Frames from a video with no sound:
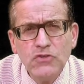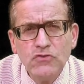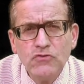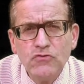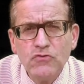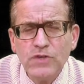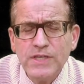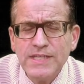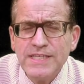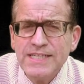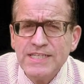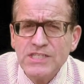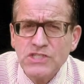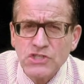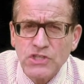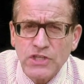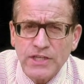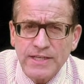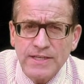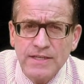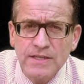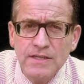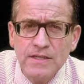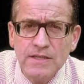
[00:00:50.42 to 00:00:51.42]

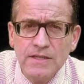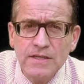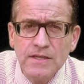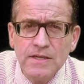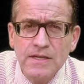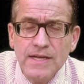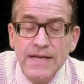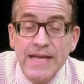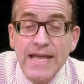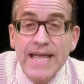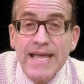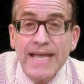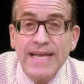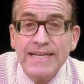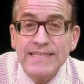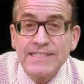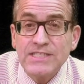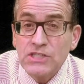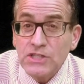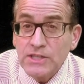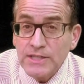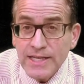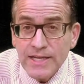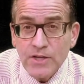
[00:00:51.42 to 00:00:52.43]
Tradition.
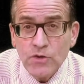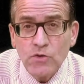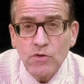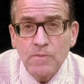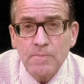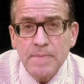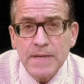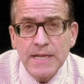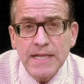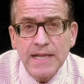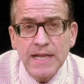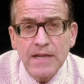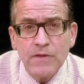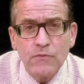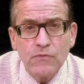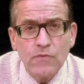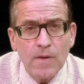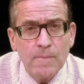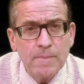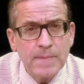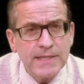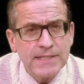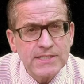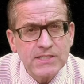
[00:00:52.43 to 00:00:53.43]
Its literal meaning
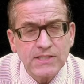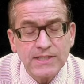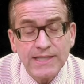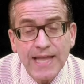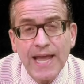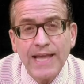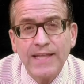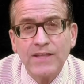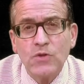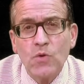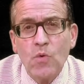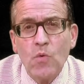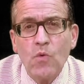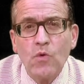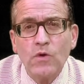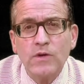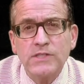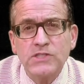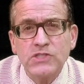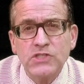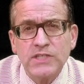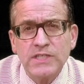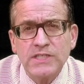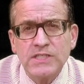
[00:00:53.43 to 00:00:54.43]
from its Latin
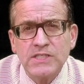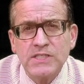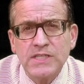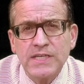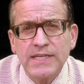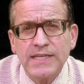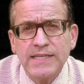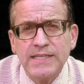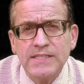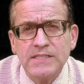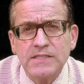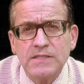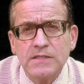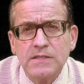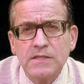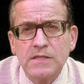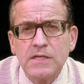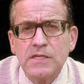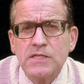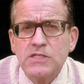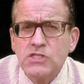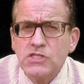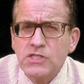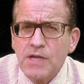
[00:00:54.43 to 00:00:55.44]
origins is
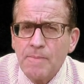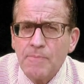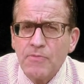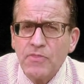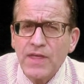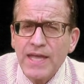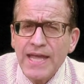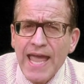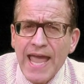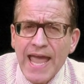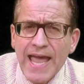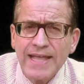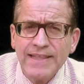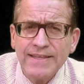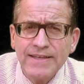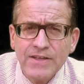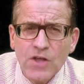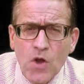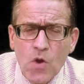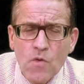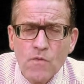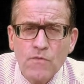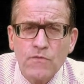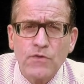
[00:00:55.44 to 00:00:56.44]
something
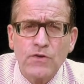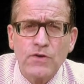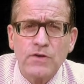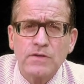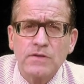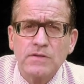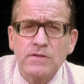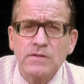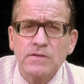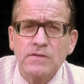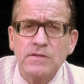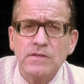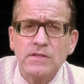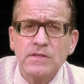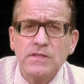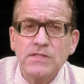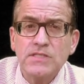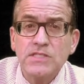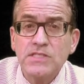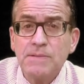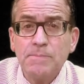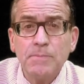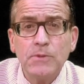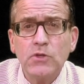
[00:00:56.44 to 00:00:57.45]
handed over,
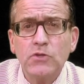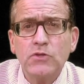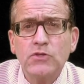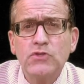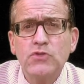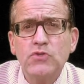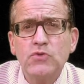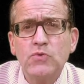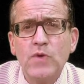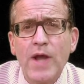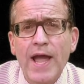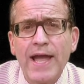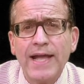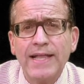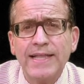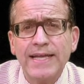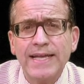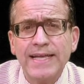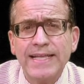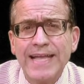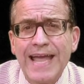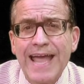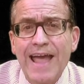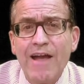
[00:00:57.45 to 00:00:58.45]
similar to an
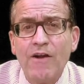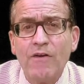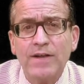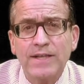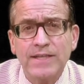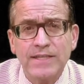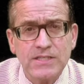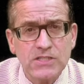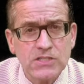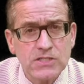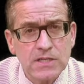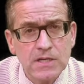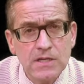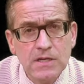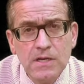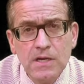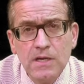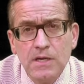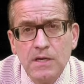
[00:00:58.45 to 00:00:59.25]
inheritance.